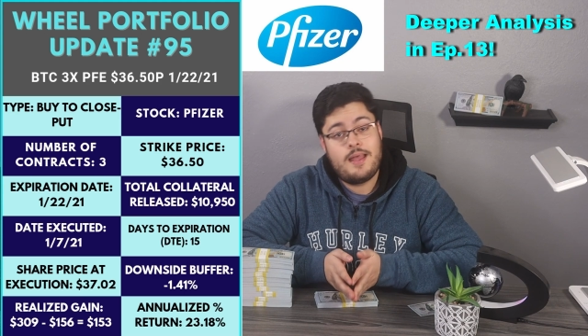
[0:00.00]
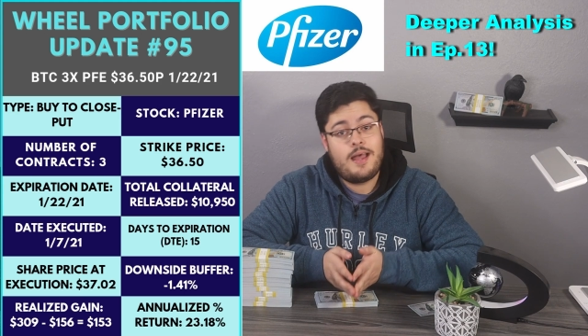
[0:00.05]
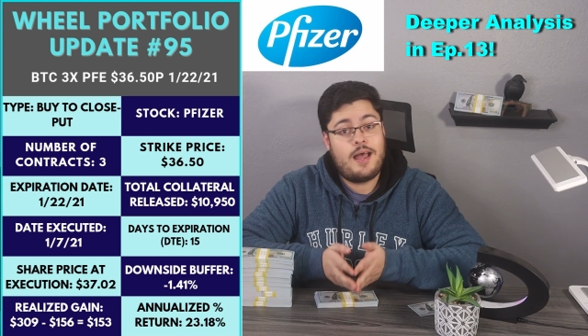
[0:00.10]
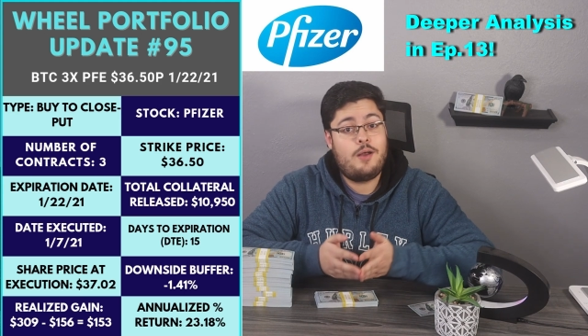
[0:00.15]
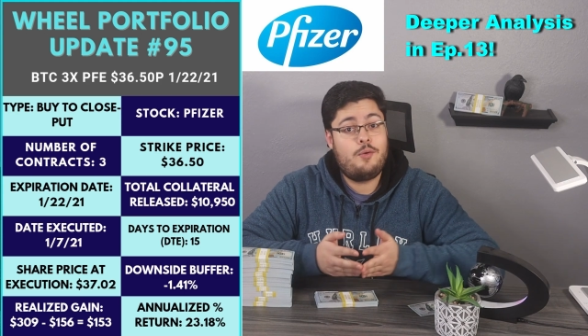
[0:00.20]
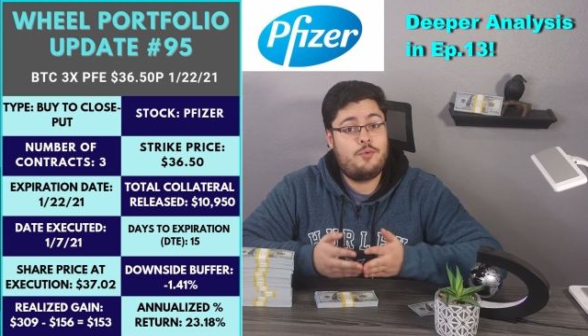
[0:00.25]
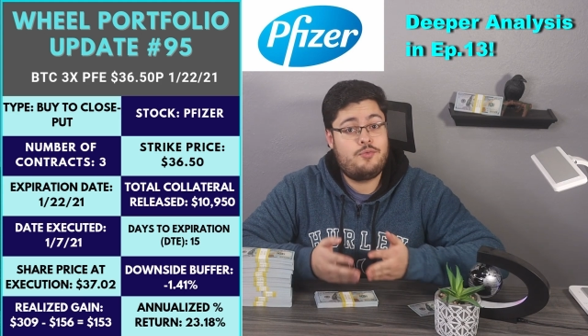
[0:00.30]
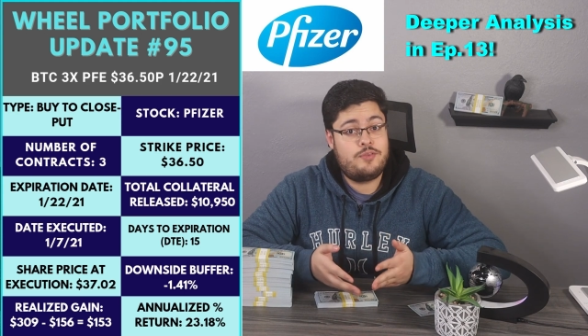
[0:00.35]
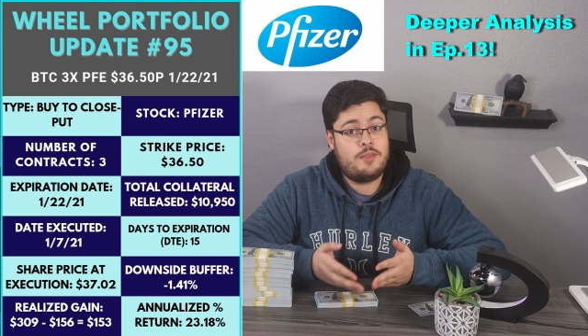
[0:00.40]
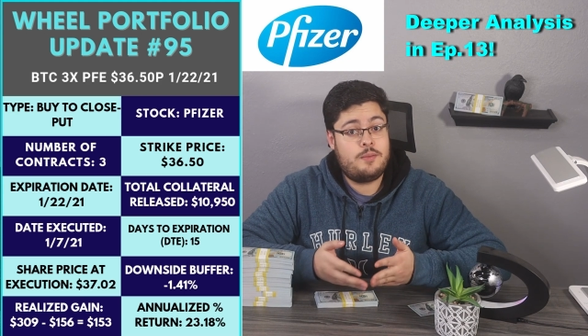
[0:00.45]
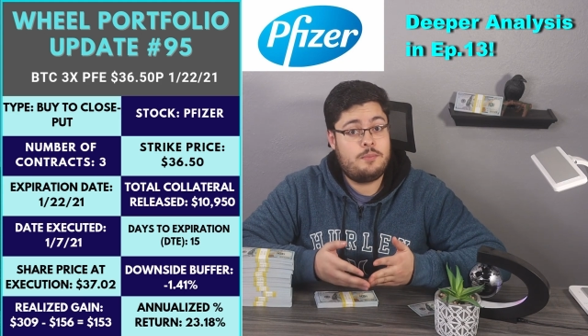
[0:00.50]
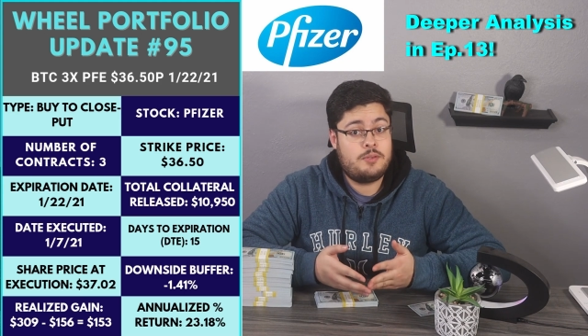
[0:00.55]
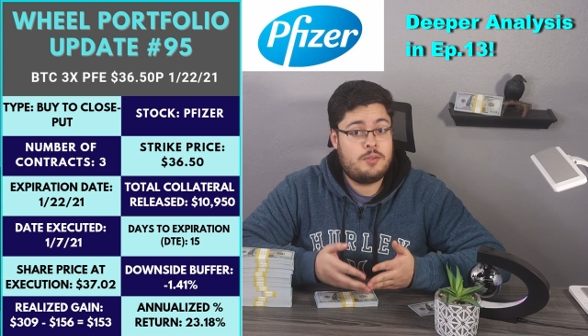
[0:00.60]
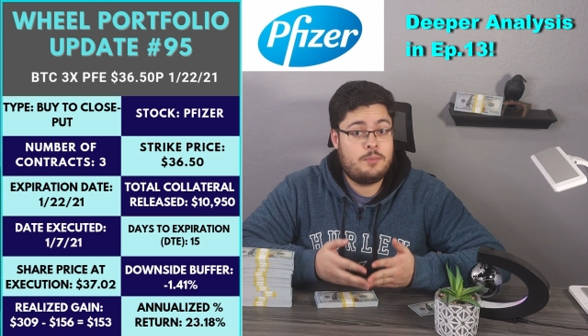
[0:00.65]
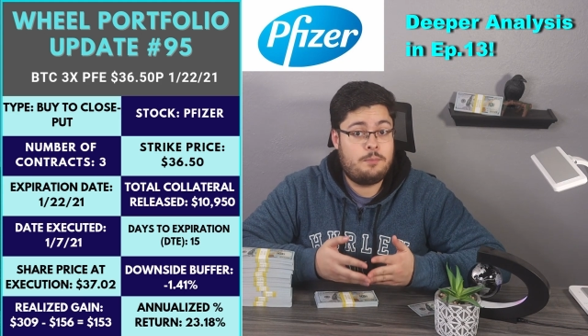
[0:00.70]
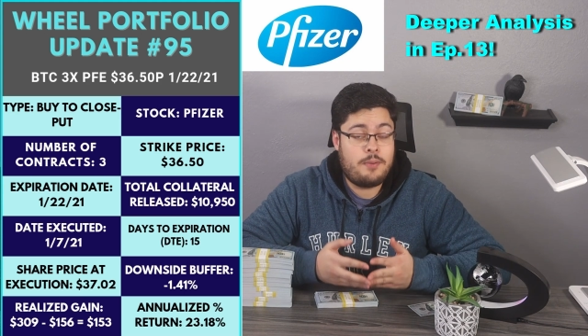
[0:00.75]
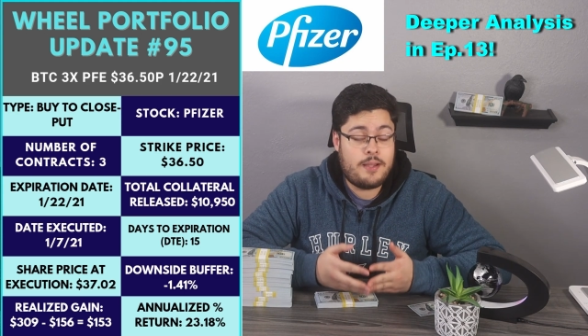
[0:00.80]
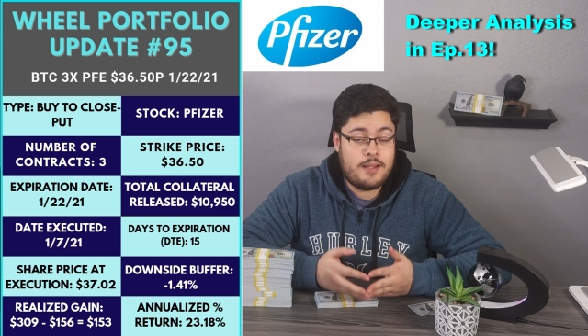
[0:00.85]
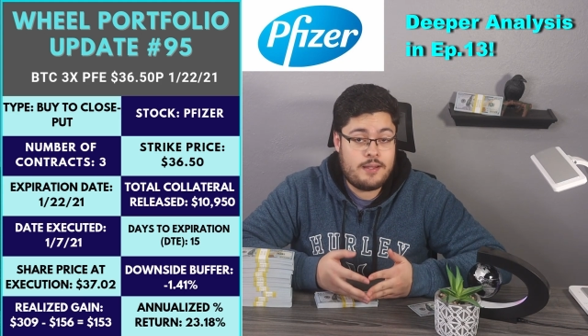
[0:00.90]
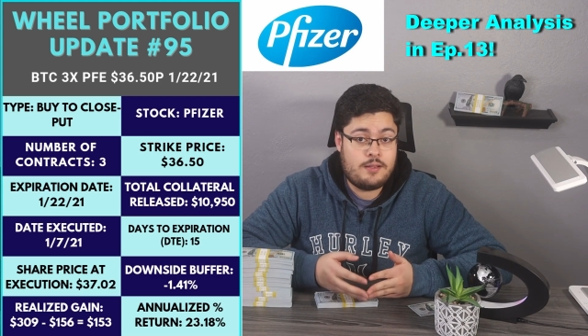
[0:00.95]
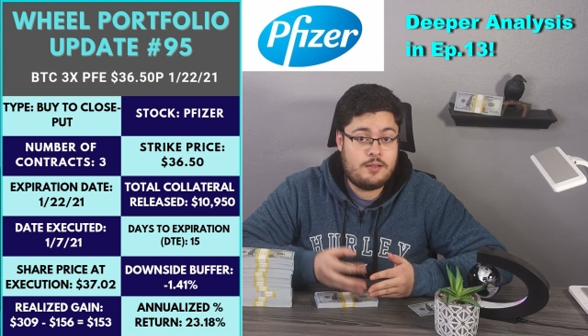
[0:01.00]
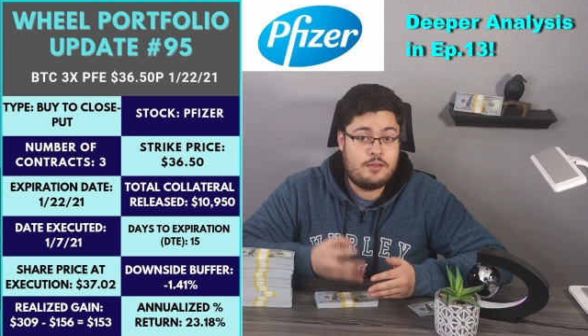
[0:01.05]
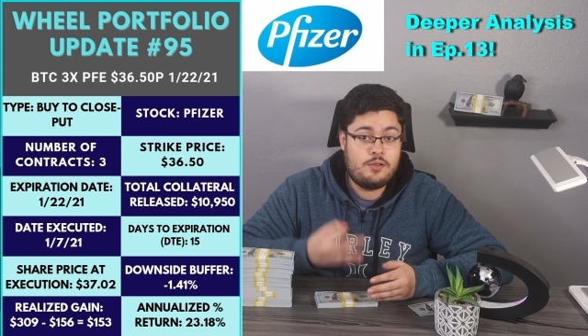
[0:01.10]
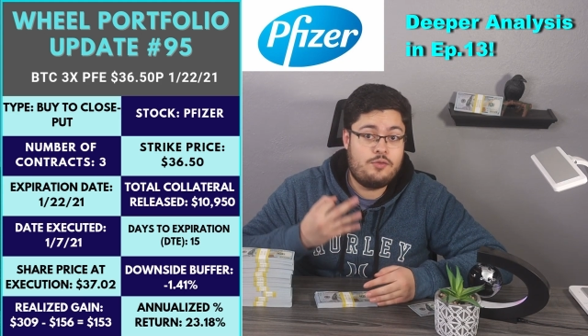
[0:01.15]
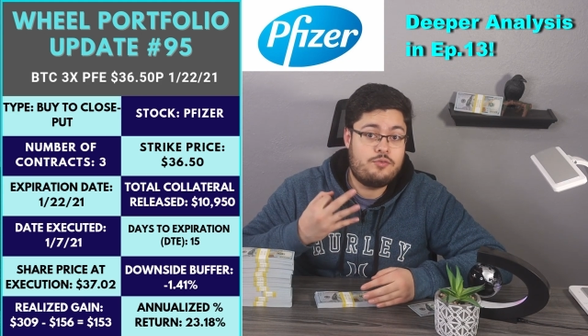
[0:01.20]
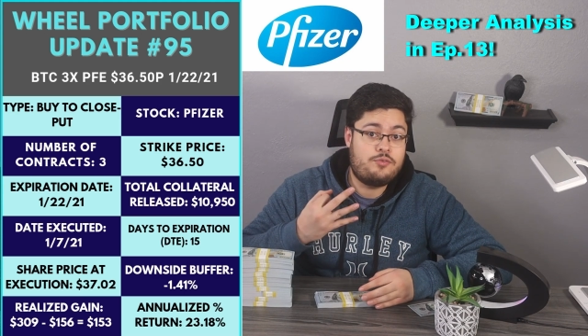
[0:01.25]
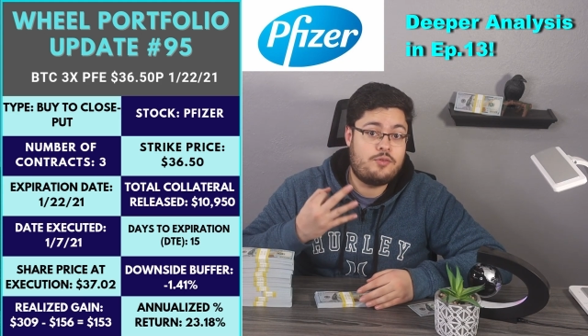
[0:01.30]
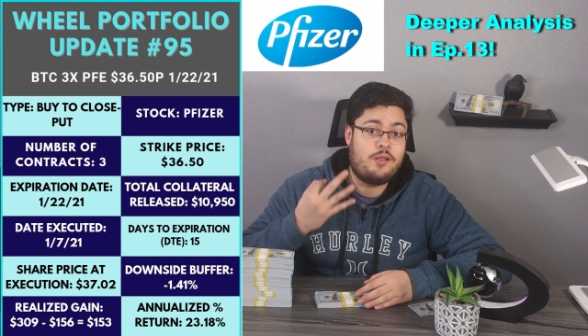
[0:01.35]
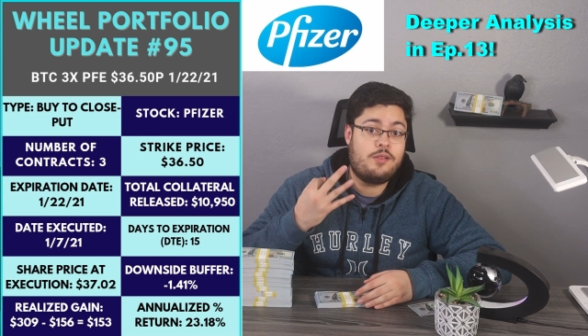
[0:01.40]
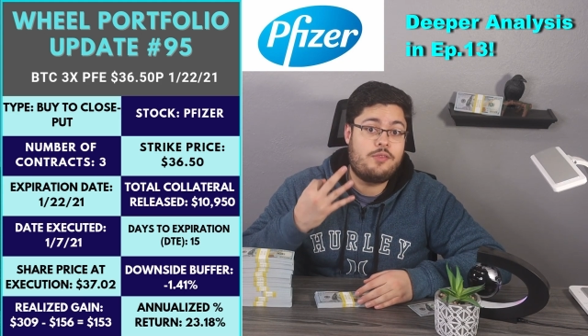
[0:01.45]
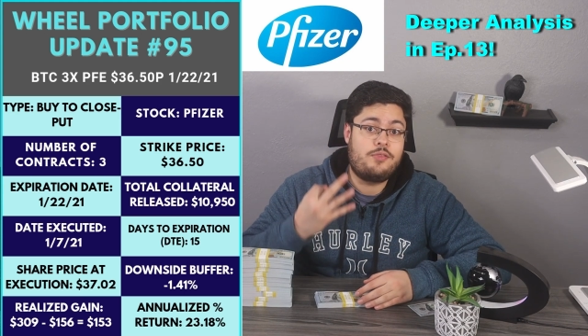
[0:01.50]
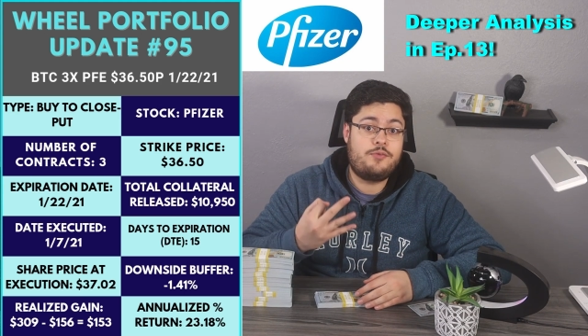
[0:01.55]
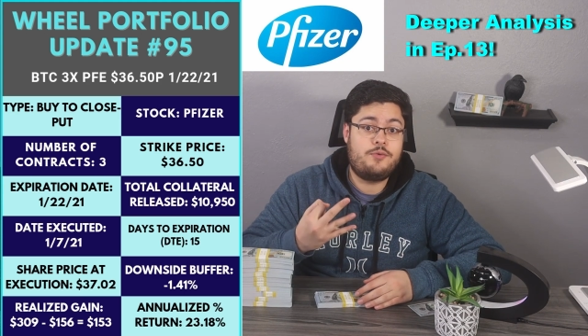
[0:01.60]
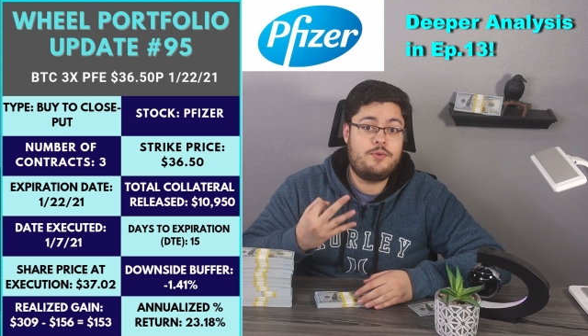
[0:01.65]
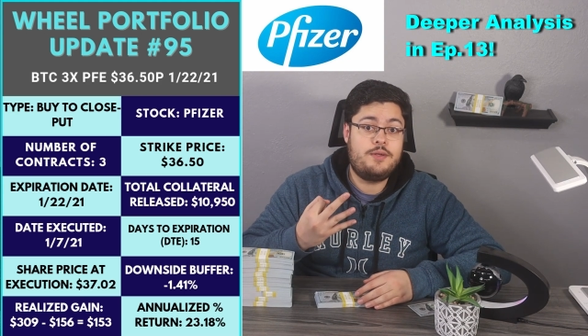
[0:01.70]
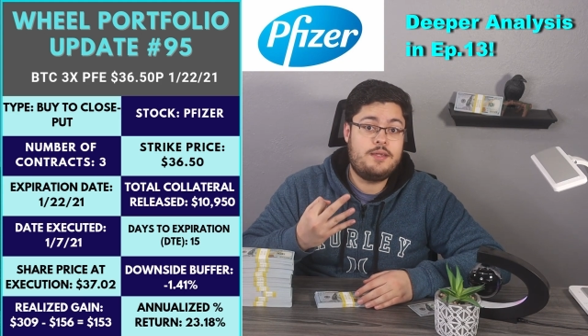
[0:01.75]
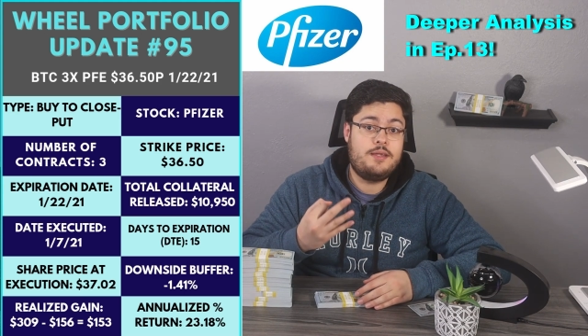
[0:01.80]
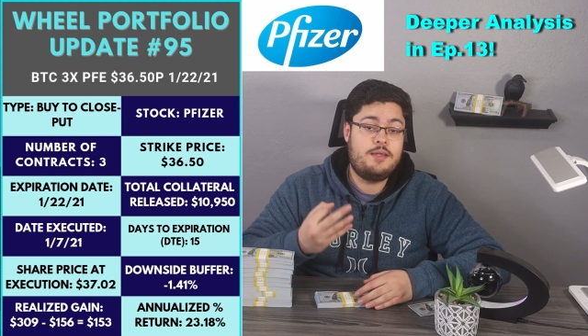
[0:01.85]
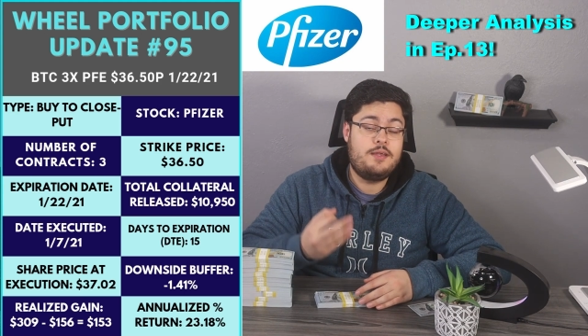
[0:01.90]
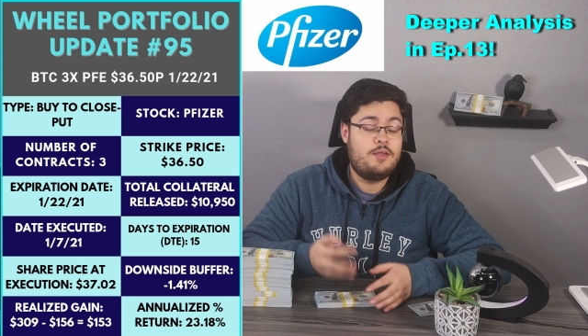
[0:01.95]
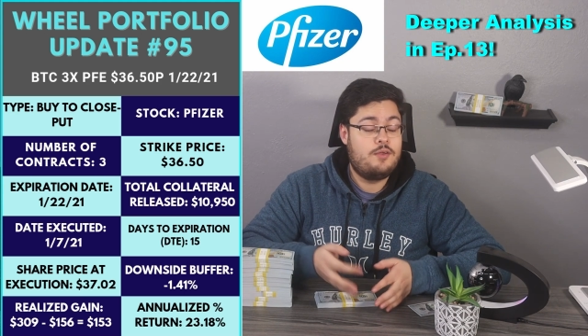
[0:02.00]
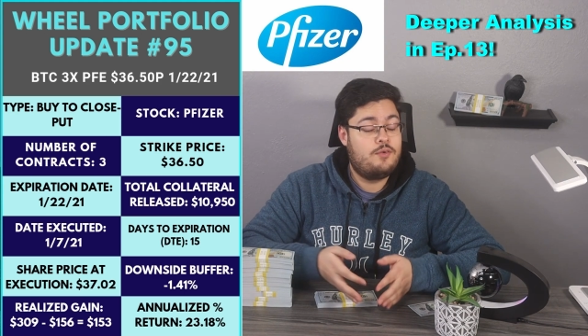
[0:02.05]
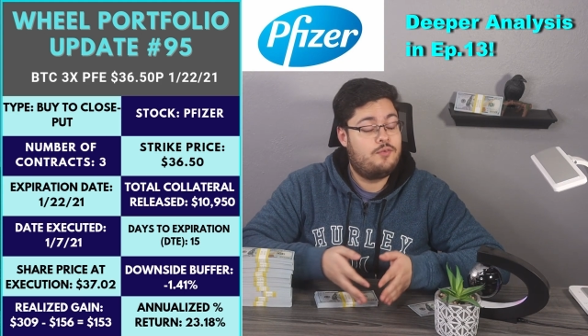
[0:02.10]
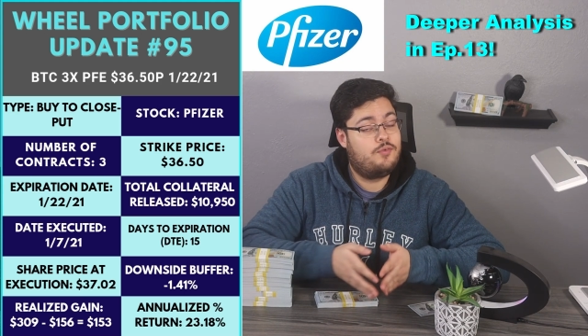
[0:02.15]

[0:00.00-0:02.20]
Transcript: I was able to buy to close all 3